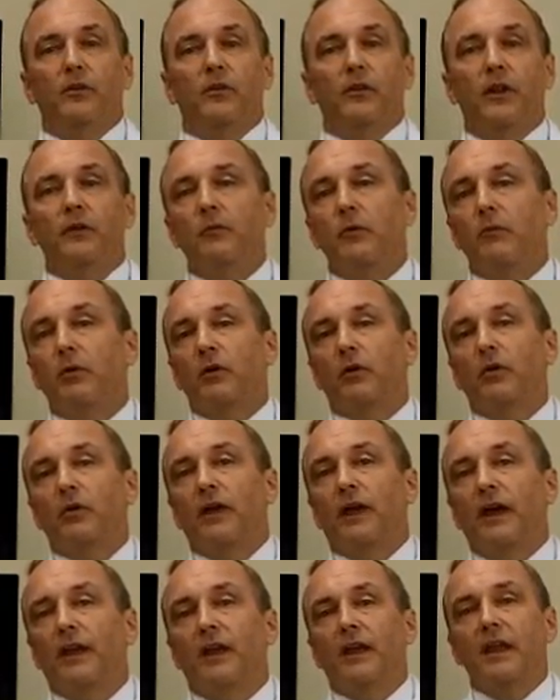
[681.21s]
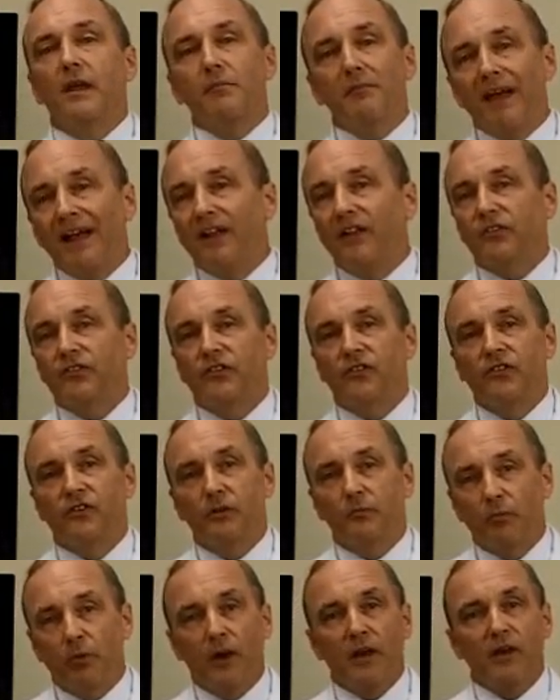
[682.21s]
Then we want to look at imbalances in
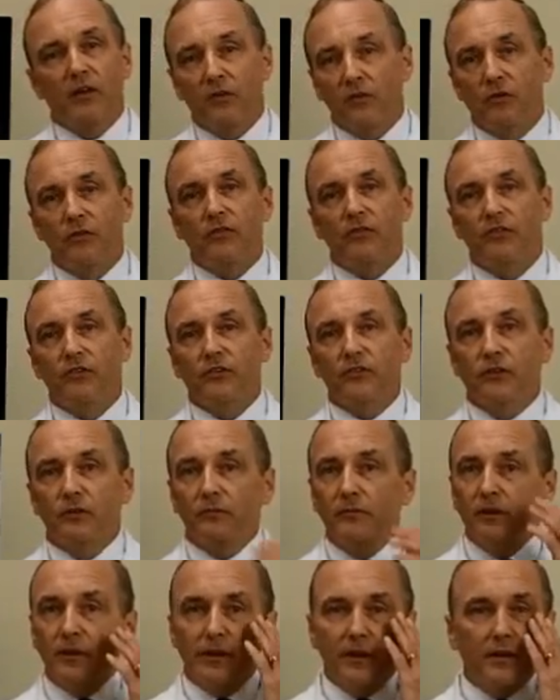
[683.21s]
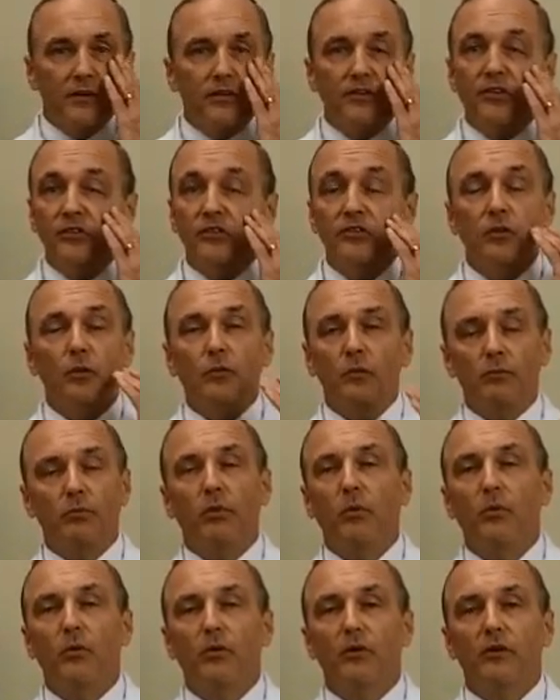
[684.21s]
the brain and nerve system. And this is so
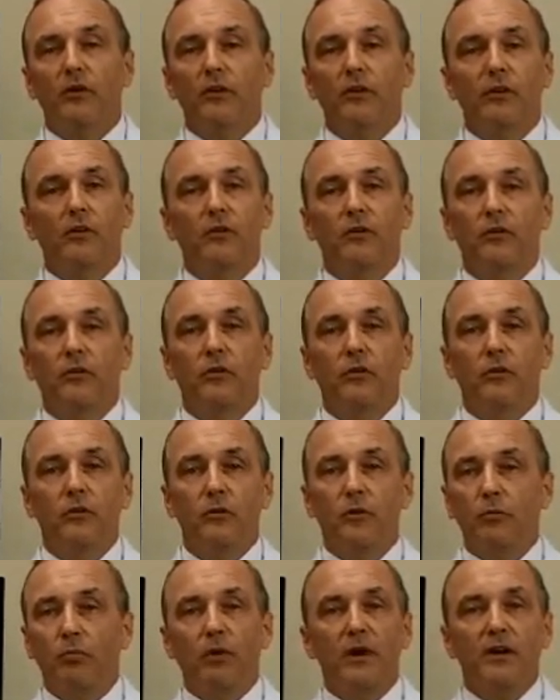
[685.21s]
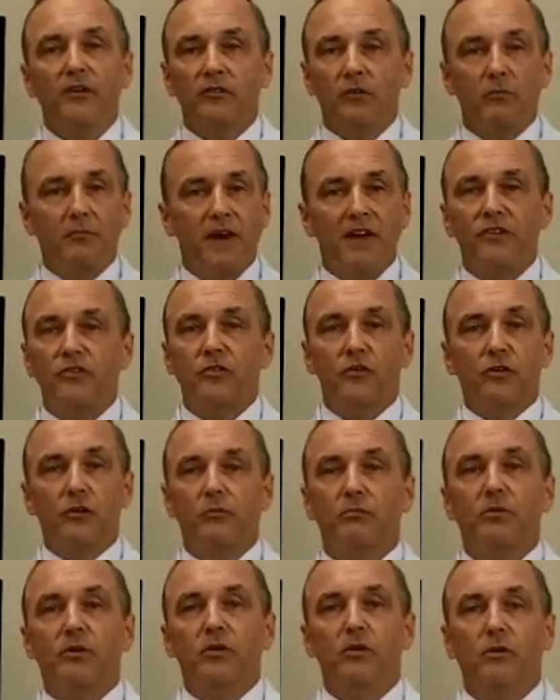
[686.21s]
important. Your brain is a master
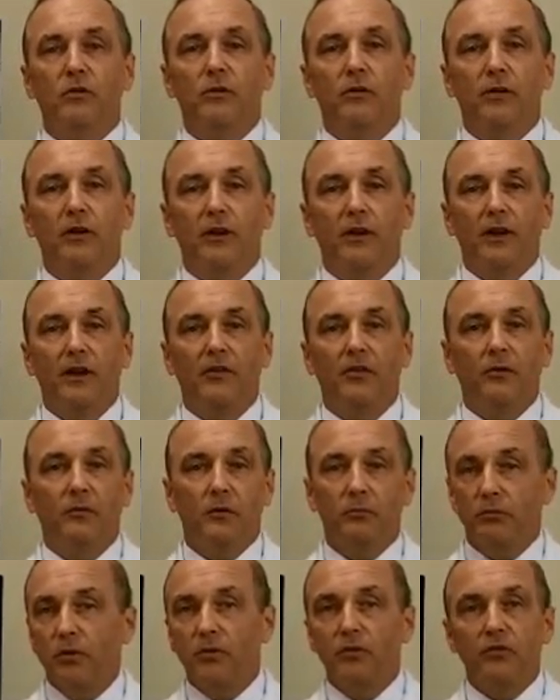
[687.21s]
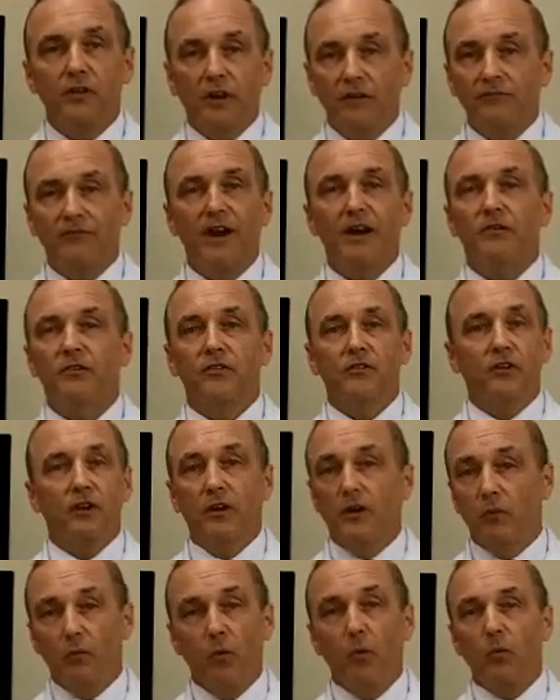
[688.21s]
computer. And if the computer's got a virus in
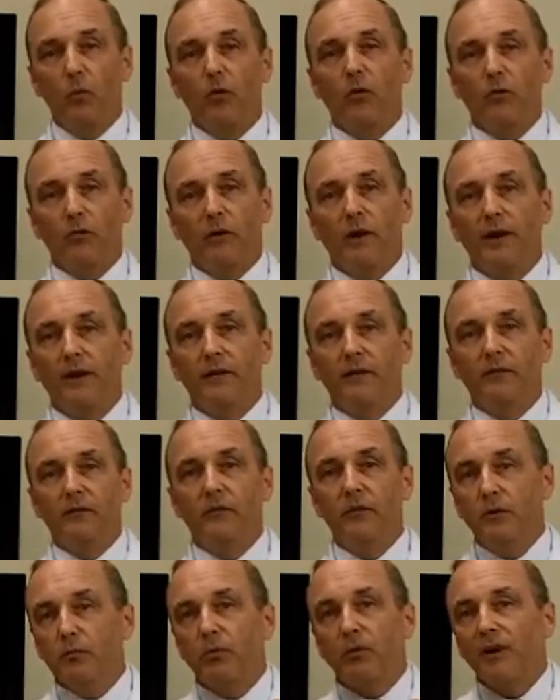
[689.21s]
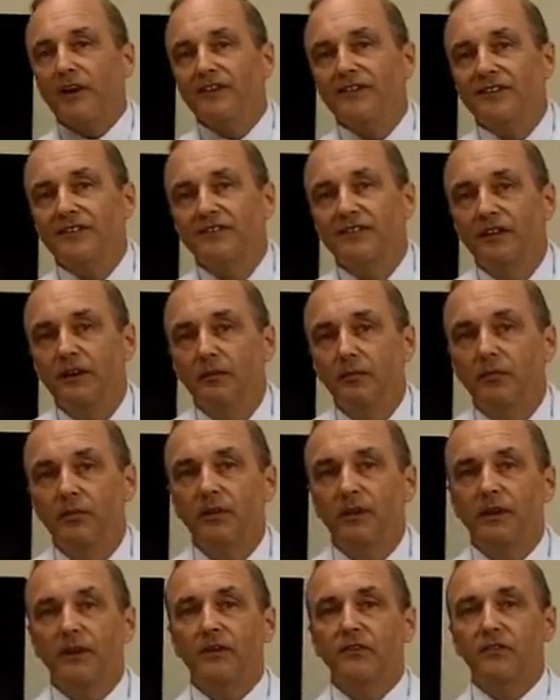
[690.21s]
it, it won't work right. Well, your brain's the same
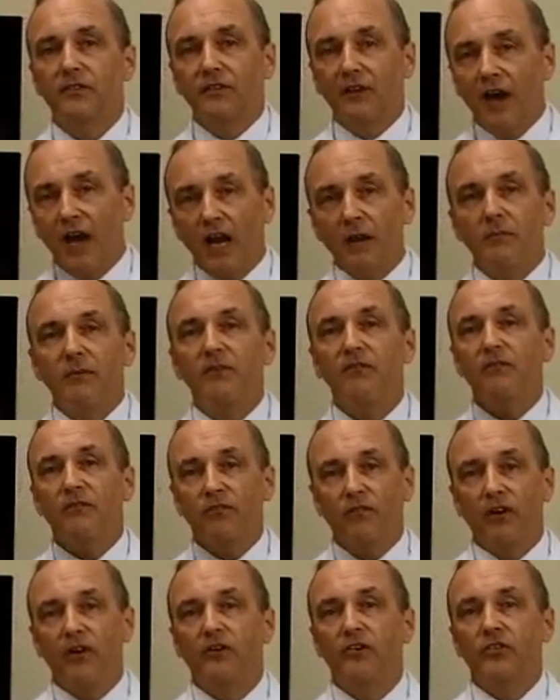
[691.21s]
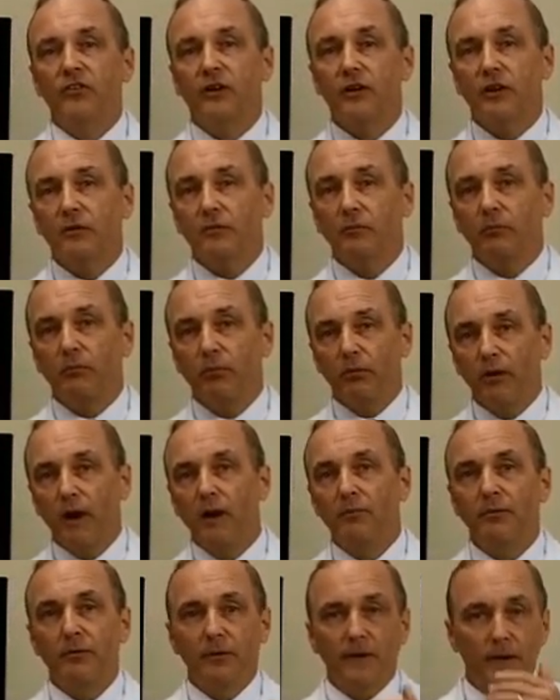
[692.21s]
thing. It's got to be functioning
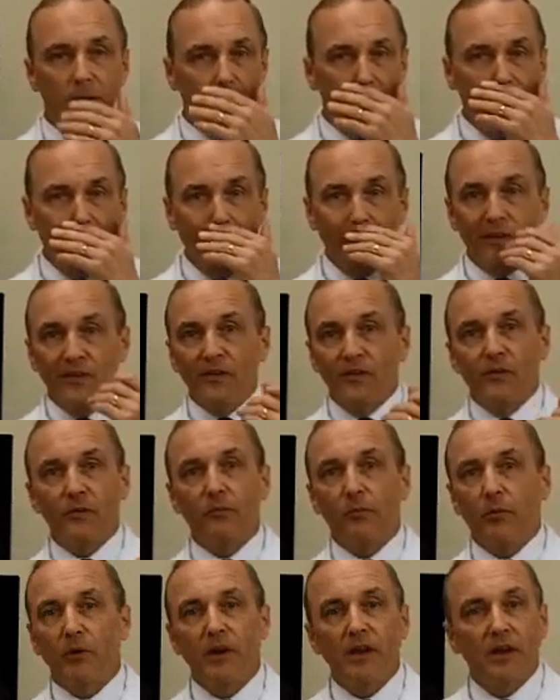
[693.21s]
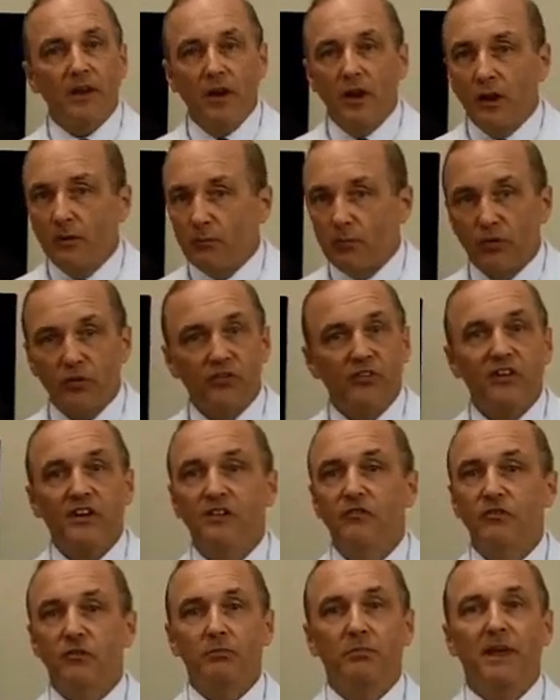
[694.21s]
properly. Your brain
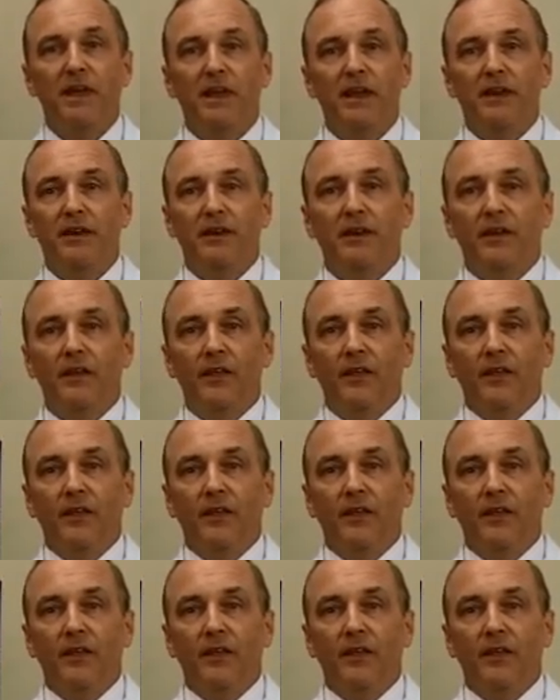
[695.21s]
perceives pain.